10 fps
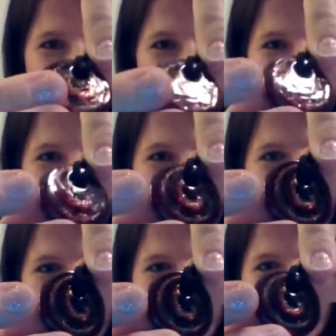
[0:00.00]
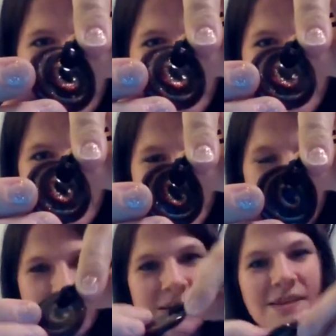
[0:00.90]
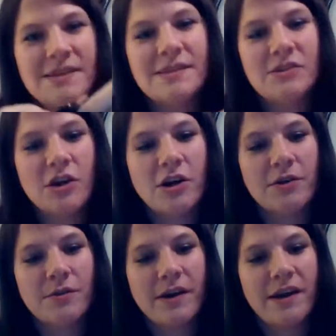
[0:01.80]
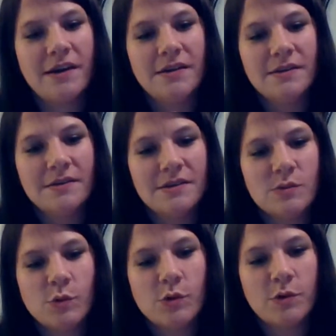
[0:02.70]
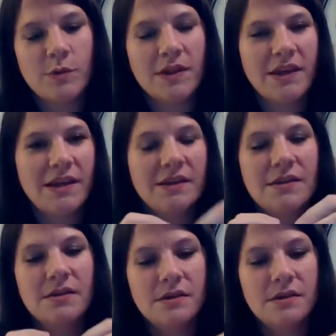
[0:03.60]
it's got a sparkly swirl in there. It's dark red swirled with a